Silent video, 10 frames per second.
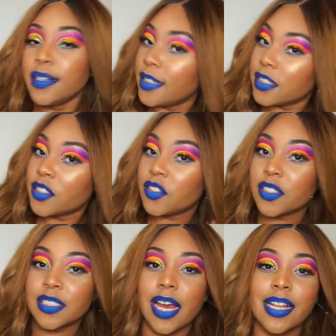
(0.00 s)
this is
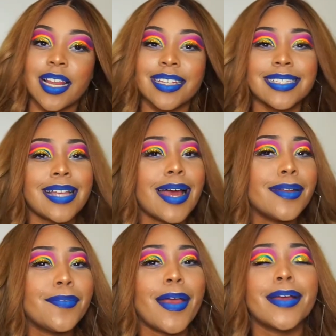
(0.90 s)
just kind of like the side
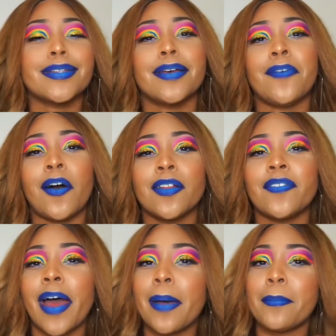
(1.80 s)
effect of all of
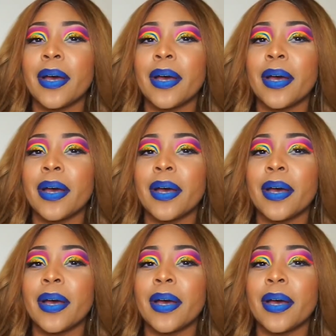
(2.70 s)
that.